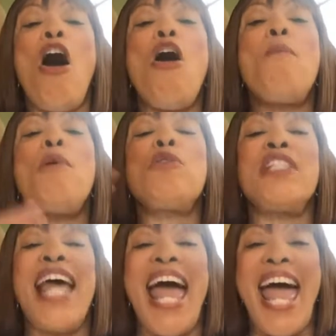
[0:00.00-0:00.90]

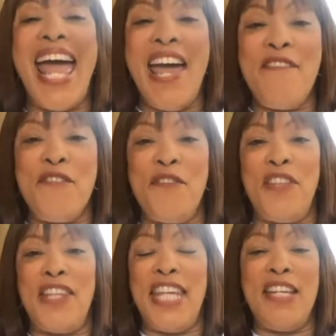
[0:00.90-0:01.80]
almost half
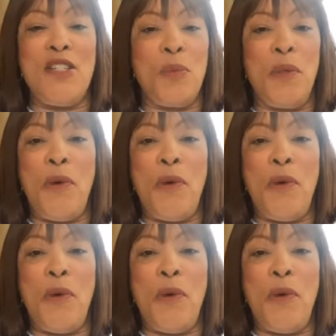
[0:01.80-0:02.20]
of the things we